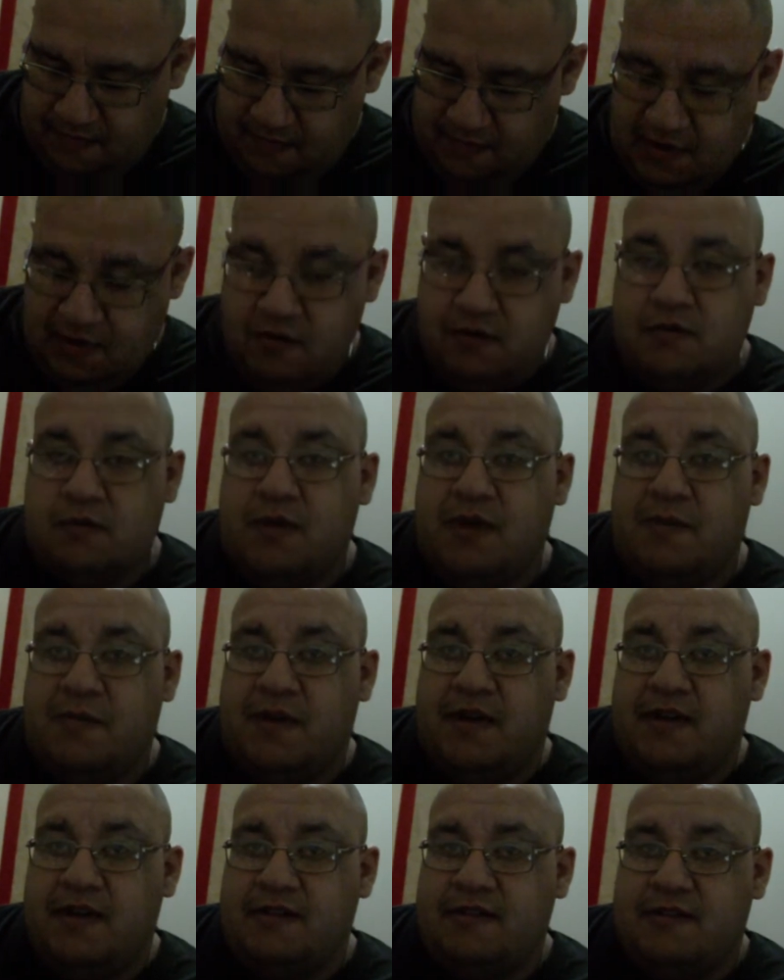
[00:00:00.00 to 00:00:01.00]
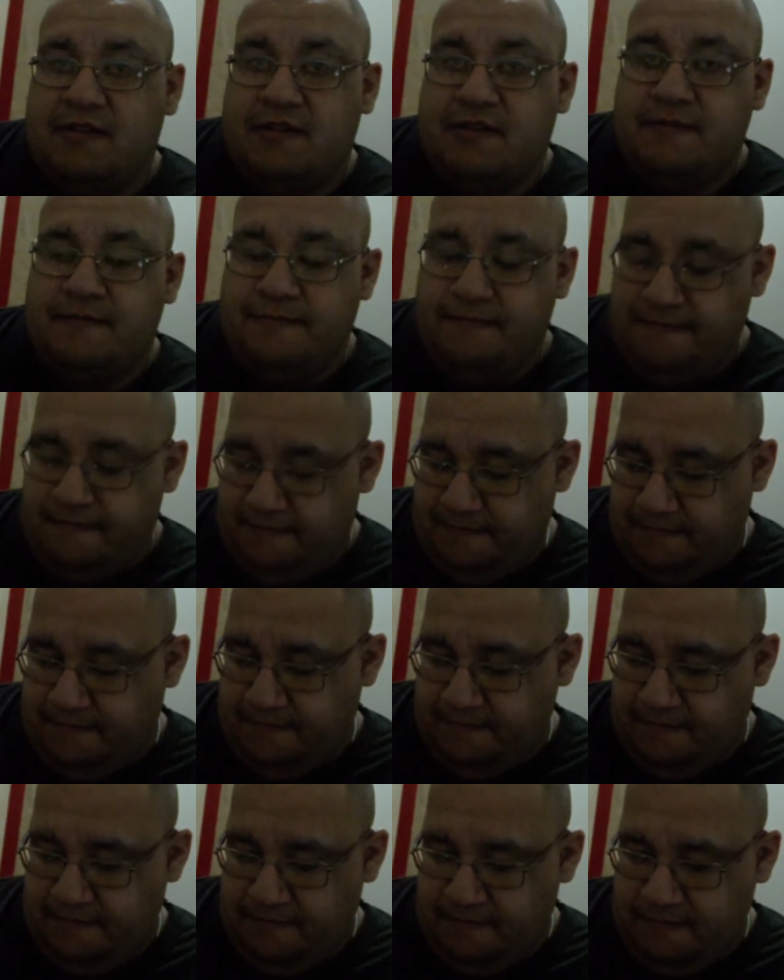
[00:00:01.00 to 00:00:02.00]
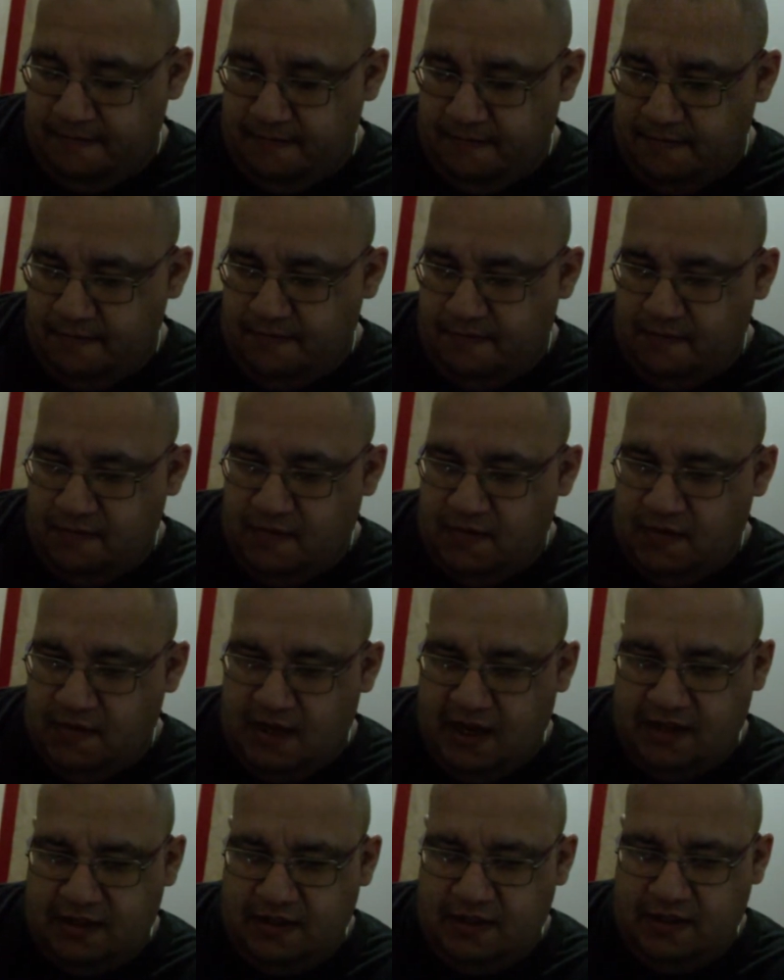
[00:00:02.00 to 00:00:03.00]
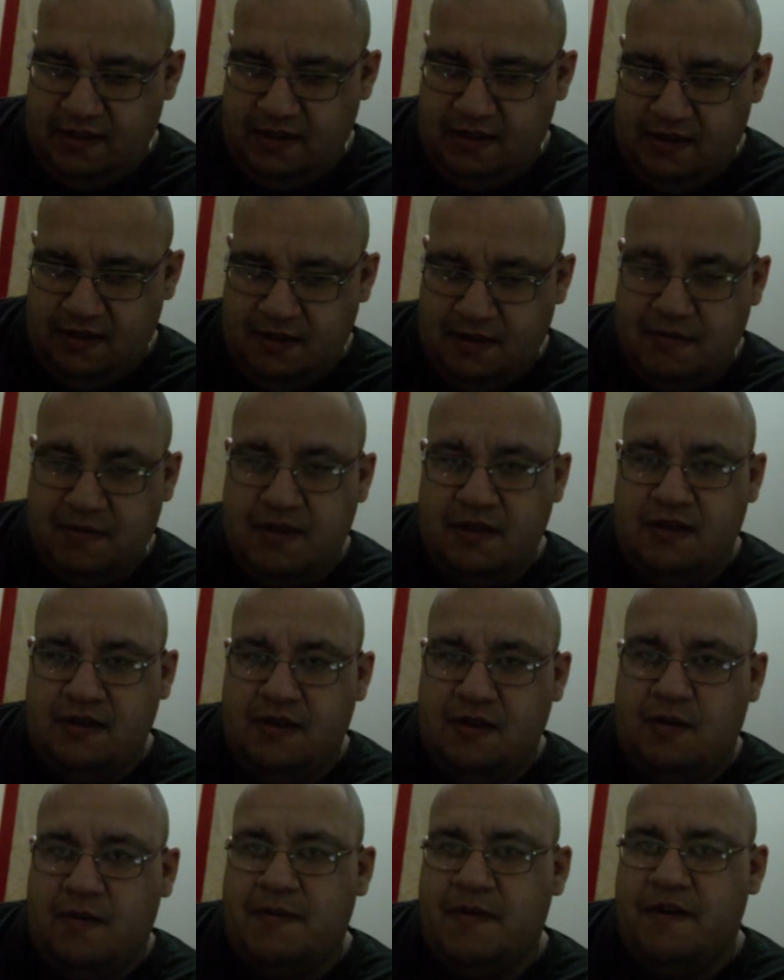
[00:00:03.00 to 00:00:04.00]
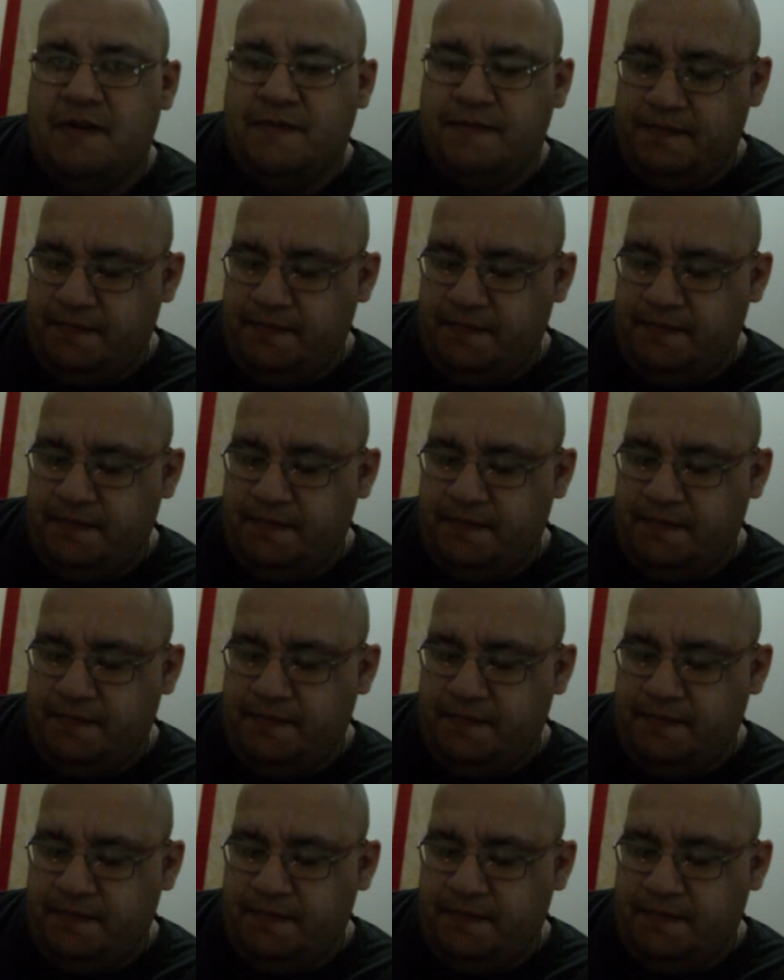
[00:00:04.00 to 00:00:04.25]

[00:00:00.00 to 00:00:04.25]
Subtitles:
it was $20. 19 something at Walmart.